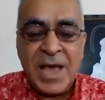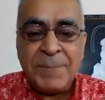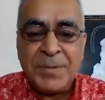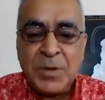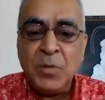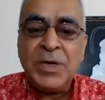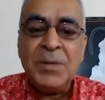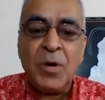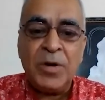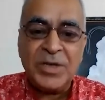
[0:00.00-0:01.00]
absolutely
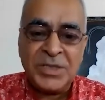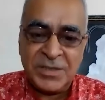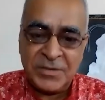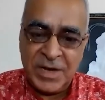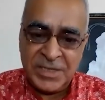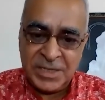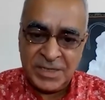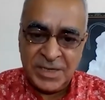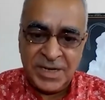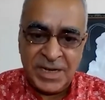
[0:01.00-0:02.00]
monoistic
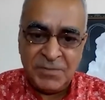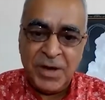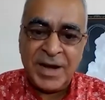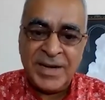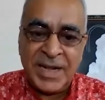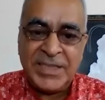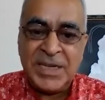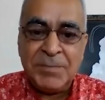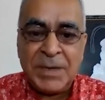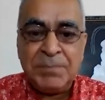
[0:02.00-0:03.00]
religion. We are
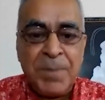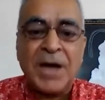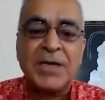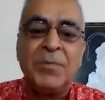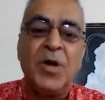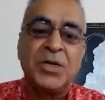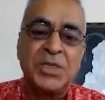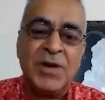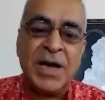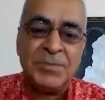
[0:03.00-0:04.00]
nothing but part of Lord
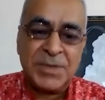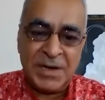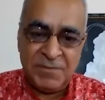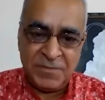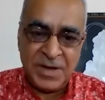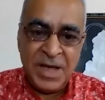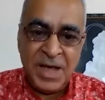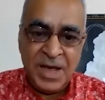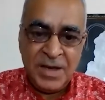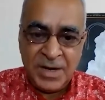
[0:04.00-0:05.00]
Shiva himself.
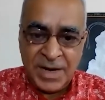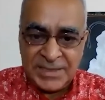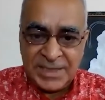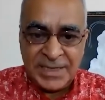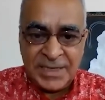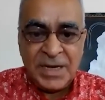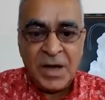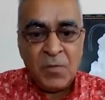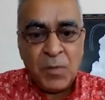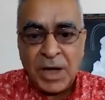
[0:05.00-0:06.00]

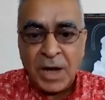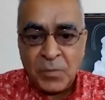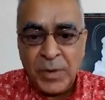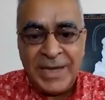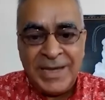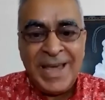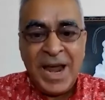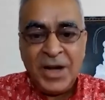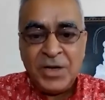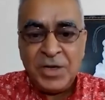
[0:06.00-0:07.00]
What are we?
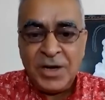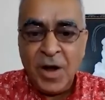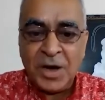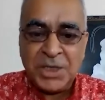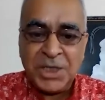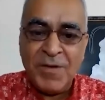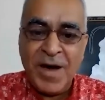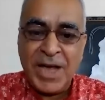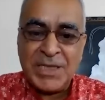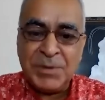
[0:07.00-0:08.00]
Lord
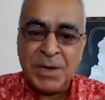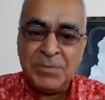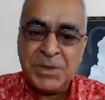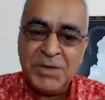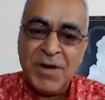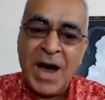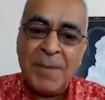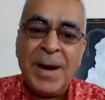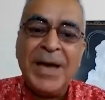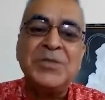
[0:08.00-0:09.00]
Shiva has become
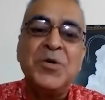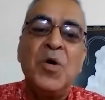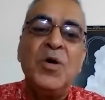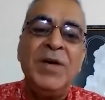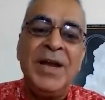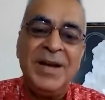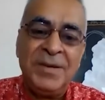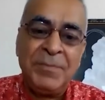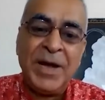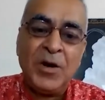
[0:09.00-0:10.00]
Jiva by his own will,
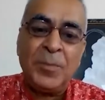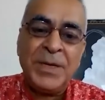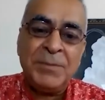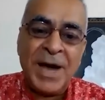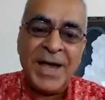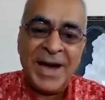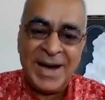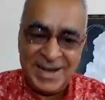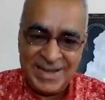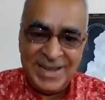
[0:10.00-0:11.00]
by adopting
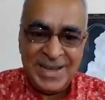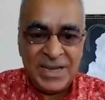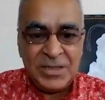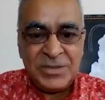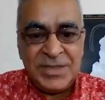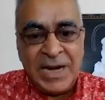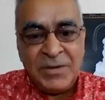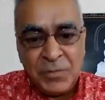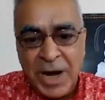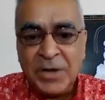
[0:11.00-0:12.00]
Maya.
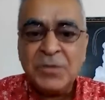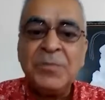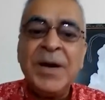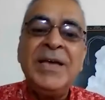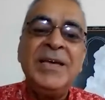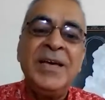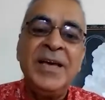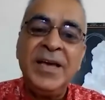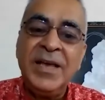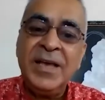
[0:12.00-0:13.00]
Then we have to, by
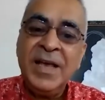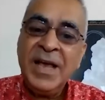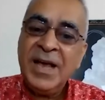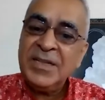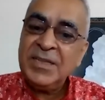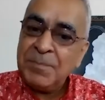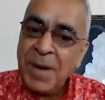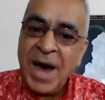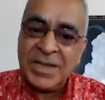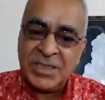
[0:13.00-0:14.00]
the
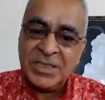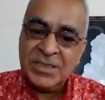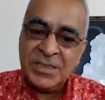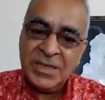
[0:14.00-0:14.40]
path